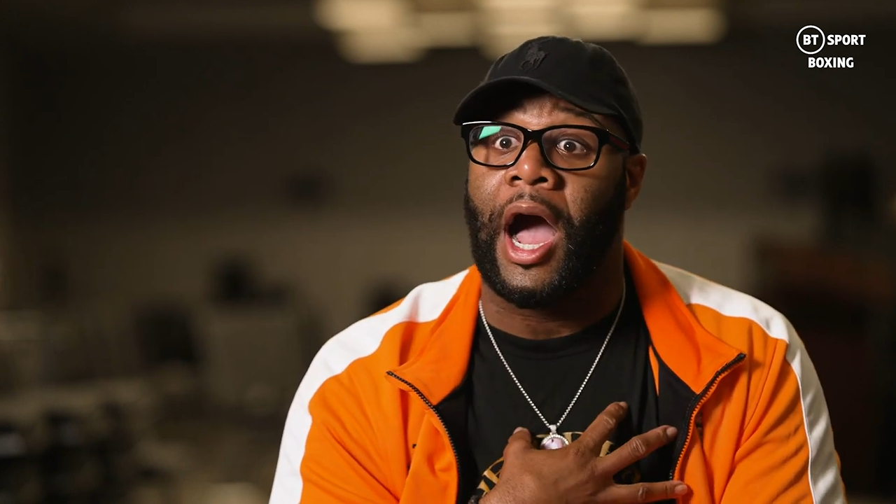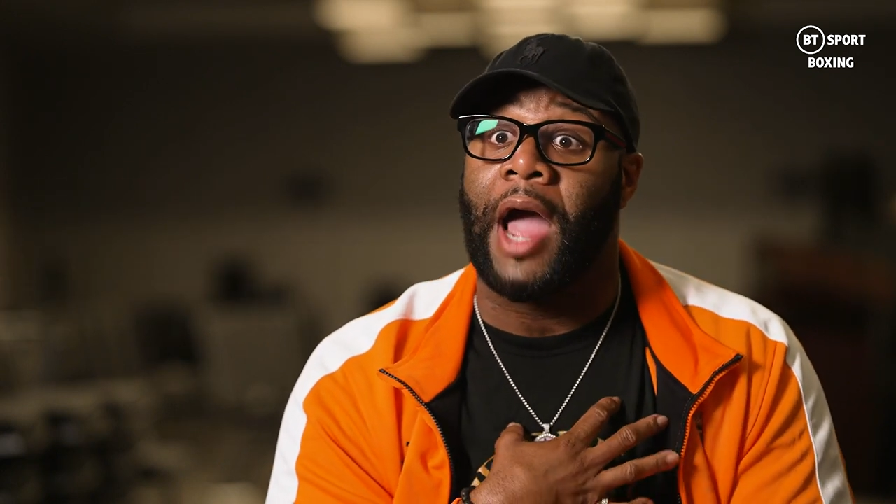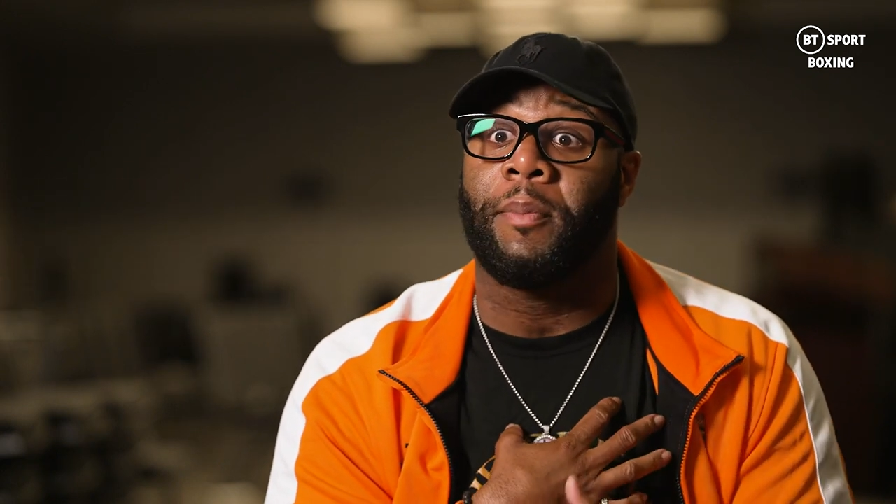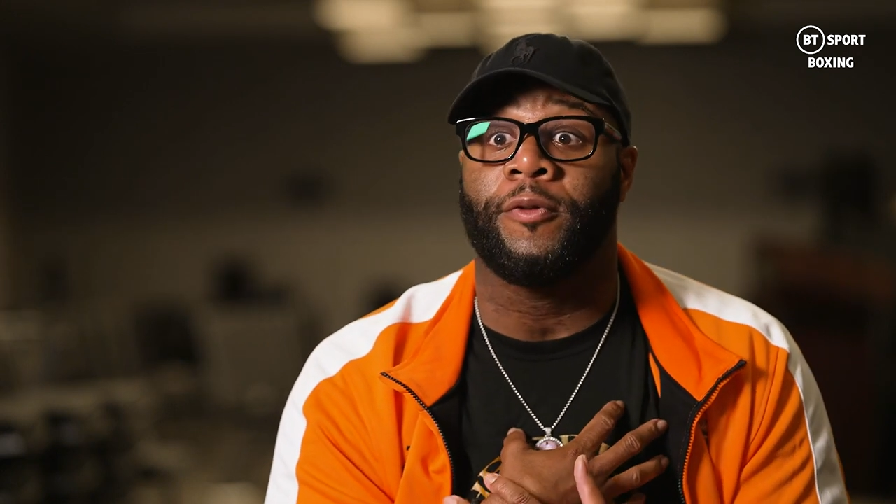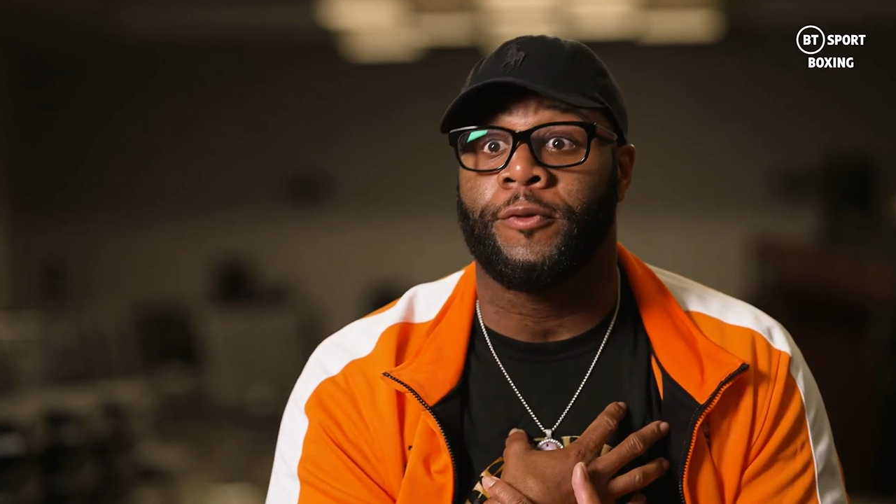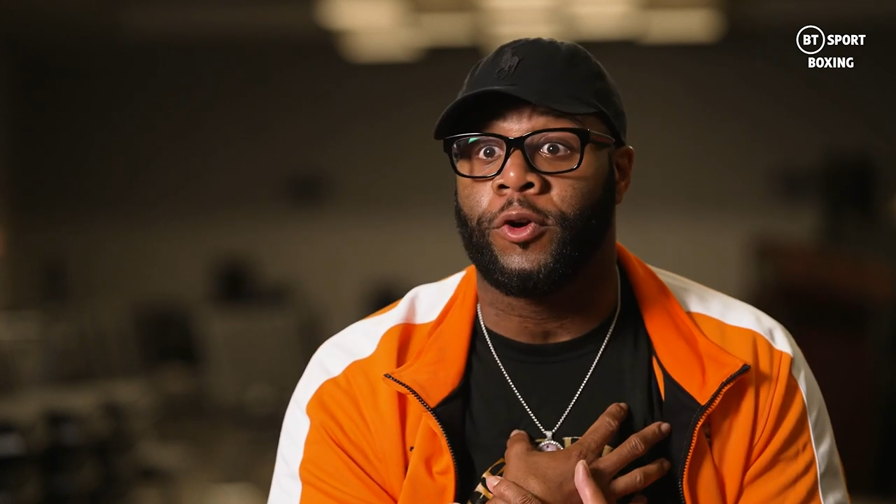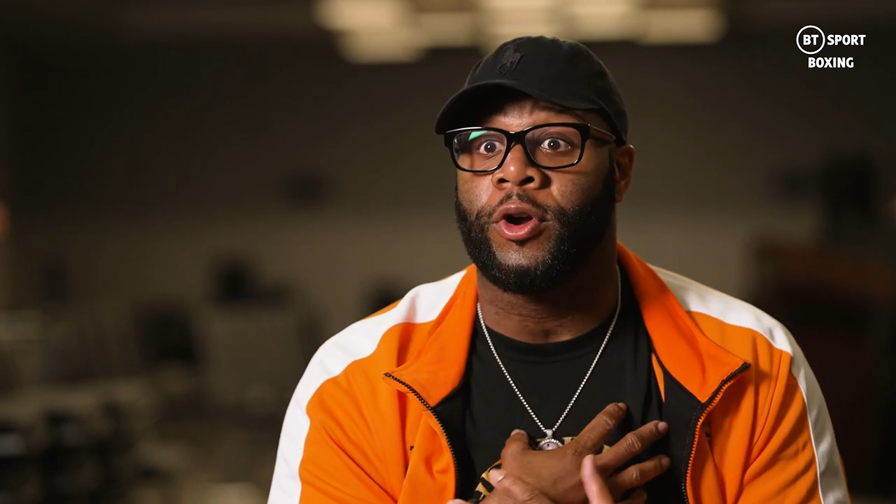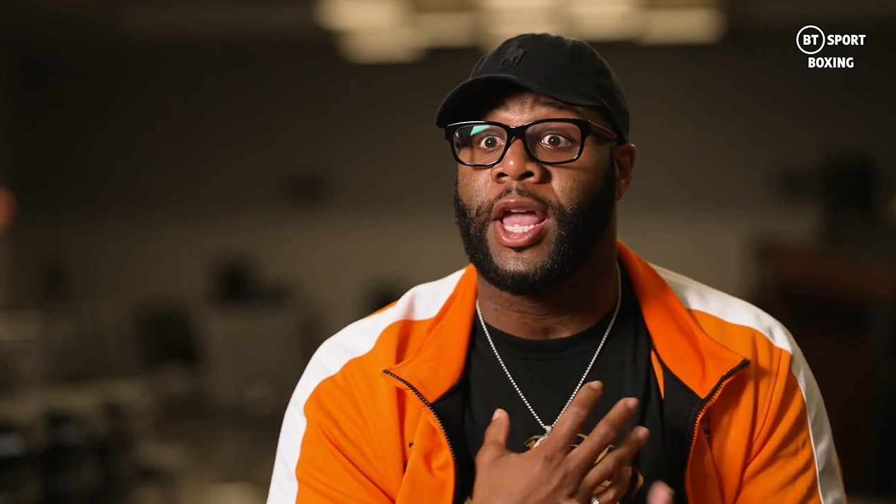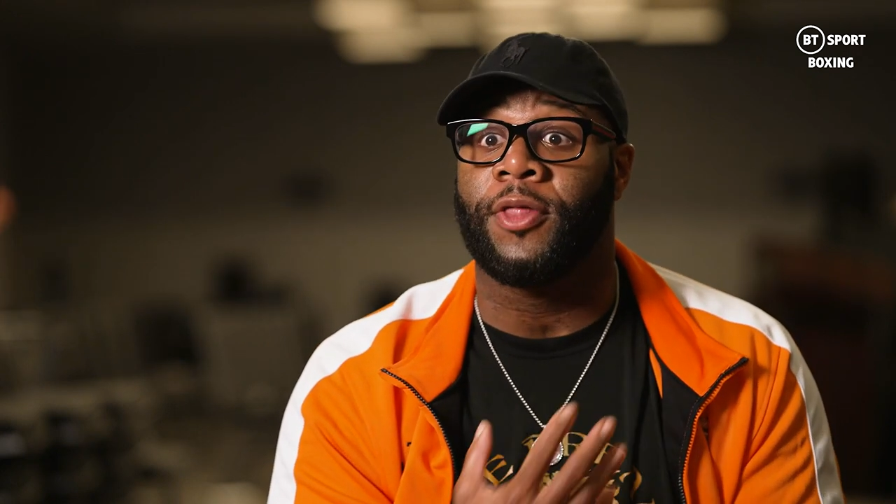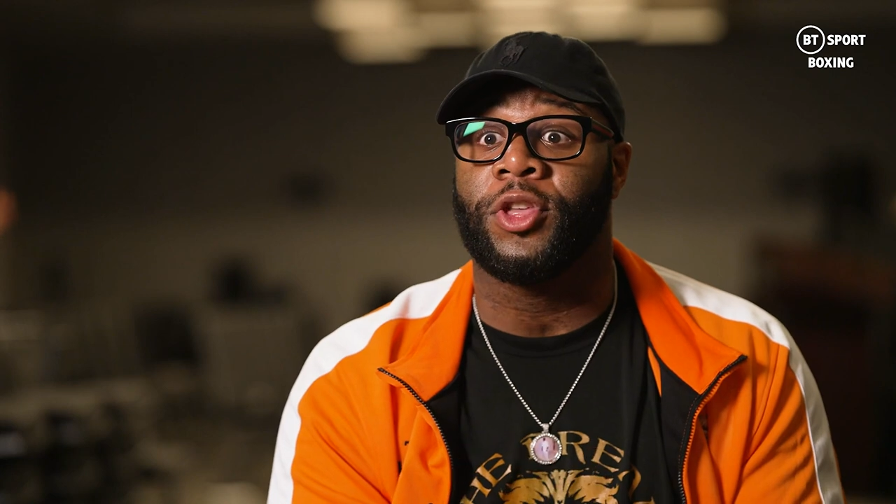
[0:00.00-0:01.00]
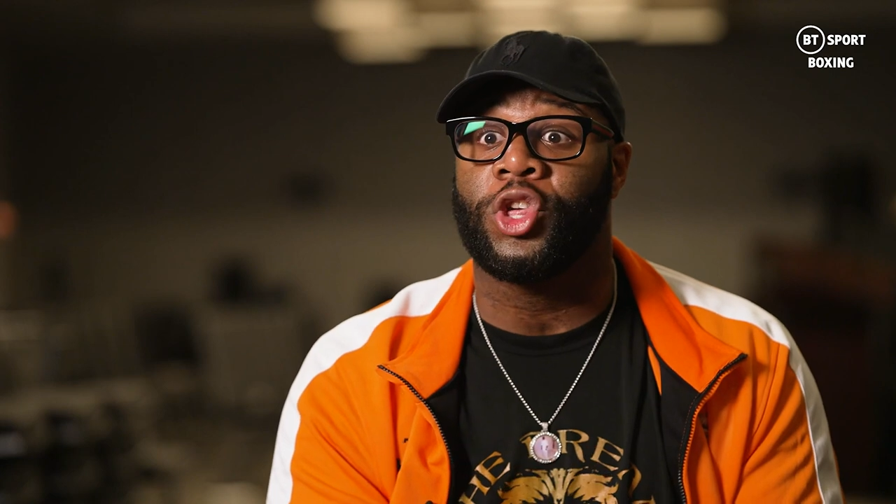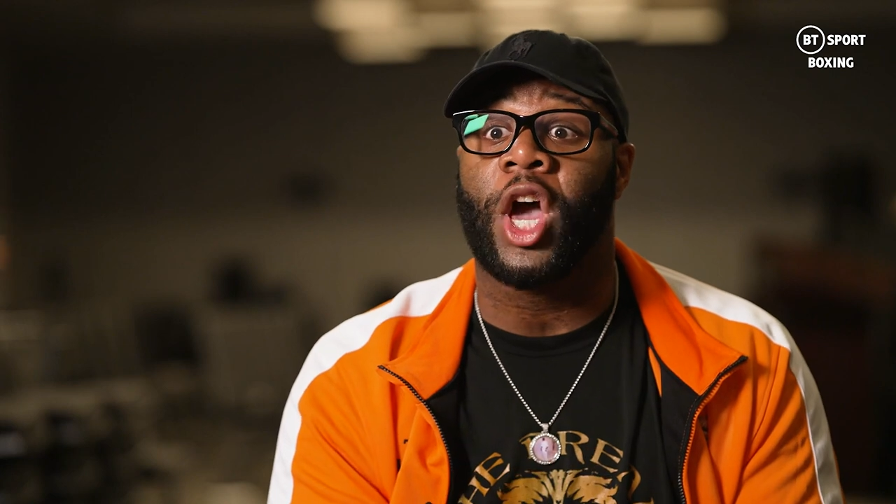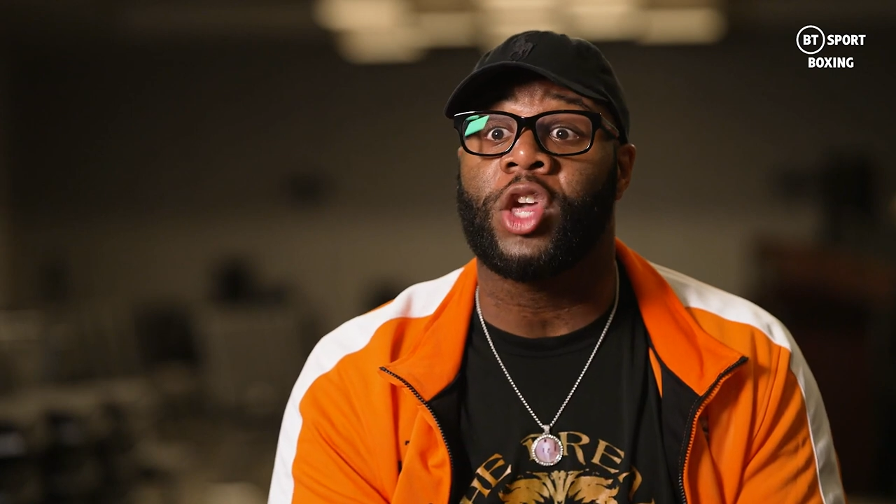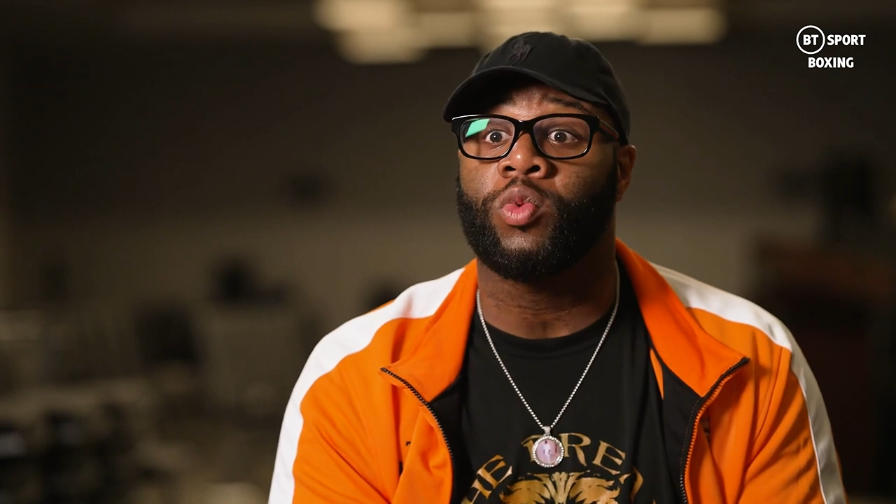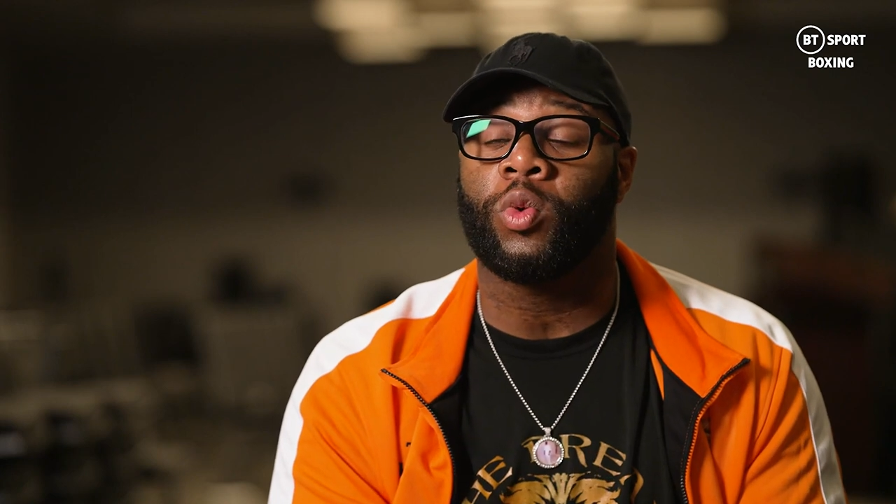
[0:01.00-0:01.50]
I prefer Anthony
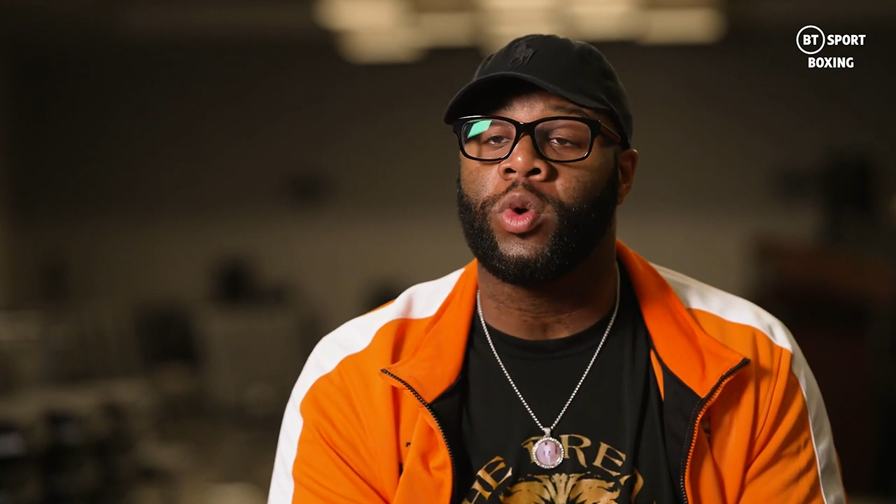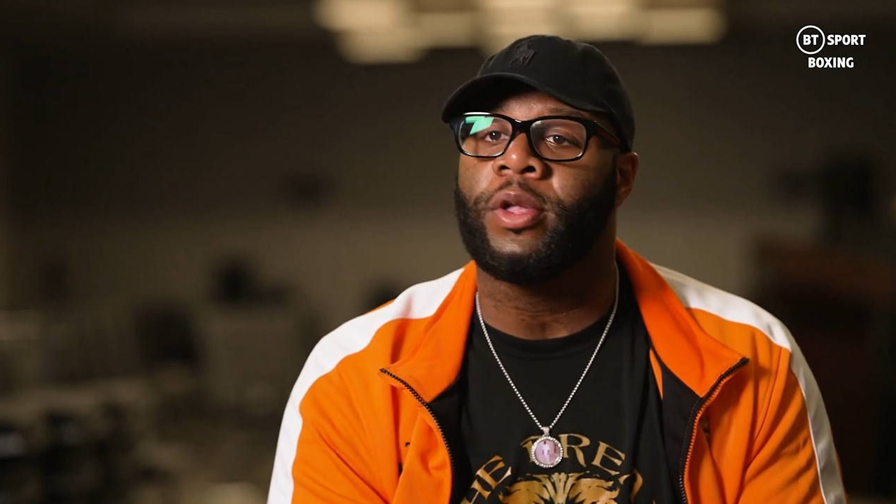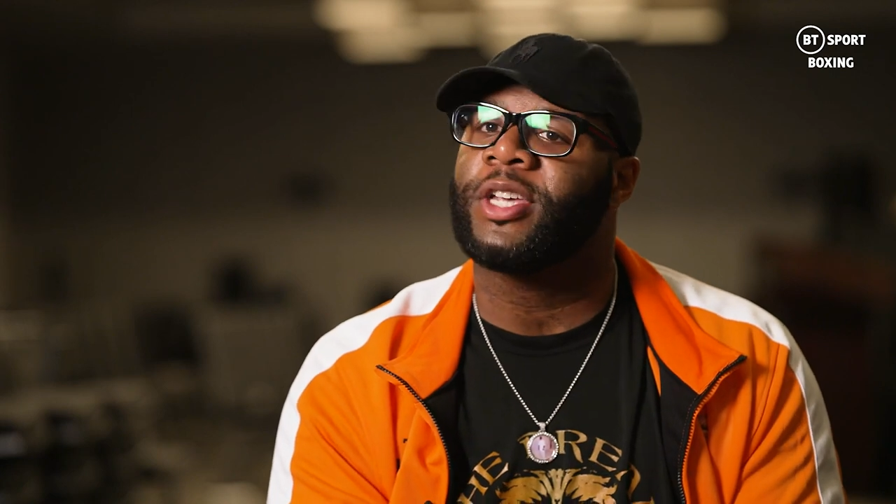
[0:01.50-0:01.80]
Joshua to win